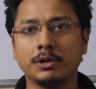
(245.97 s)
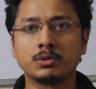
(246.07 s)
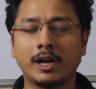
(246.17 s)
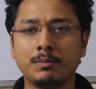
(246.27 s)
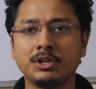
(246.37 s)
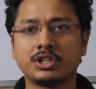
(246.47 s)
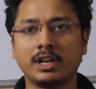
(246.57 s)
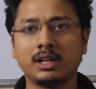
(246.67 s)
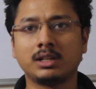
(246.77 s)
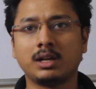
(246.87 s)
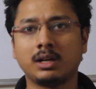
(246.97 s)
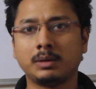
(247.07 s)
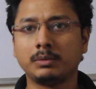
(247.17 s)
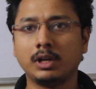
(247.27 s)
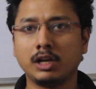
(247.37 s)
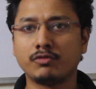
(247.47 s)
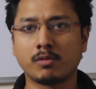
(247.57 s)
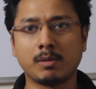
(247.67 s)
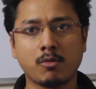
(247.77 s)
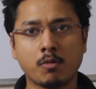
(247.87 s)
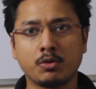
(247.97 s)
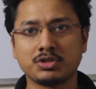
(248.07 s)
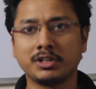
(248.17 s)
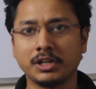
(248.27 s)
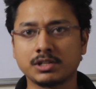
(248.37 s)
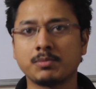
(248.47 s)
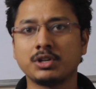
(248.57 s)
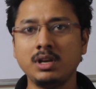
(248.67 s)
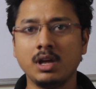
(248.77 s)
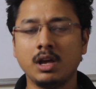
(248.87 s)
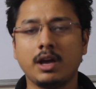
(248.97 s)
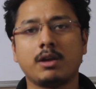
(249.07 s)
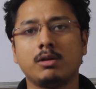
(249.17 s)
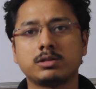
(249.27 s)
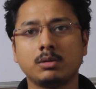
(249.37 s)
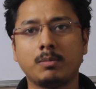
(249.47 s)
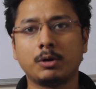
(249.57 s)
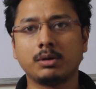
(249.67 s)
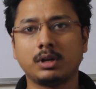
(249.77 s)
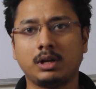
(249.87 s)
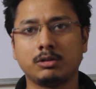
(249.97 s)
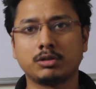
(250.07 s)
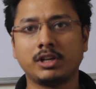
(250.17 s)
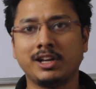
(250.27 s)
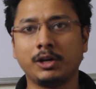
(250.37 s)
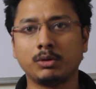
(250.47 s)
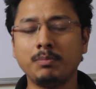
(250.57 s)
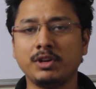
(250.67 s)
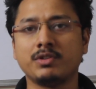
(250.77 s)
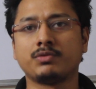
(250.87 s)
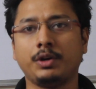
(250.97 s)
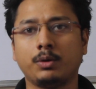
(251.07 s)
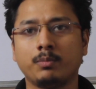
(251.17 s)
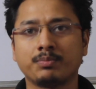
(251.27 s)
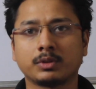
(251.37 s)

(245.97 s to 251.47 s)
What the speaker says: So I'll be sharing the link for my blog post in the description, and also the link to the previous video.